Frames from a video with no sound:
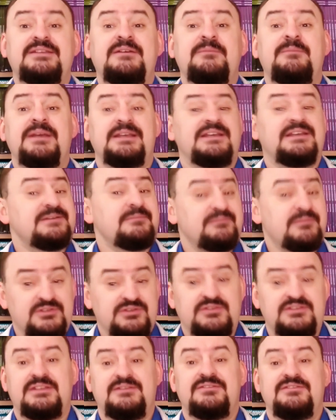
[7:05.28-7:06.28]
the main
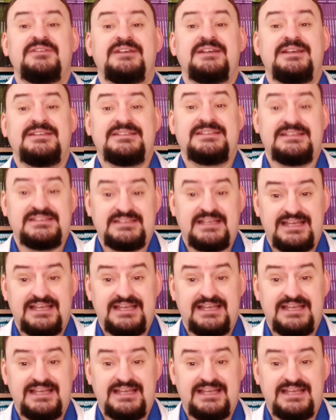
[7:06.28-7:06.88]
immune defense is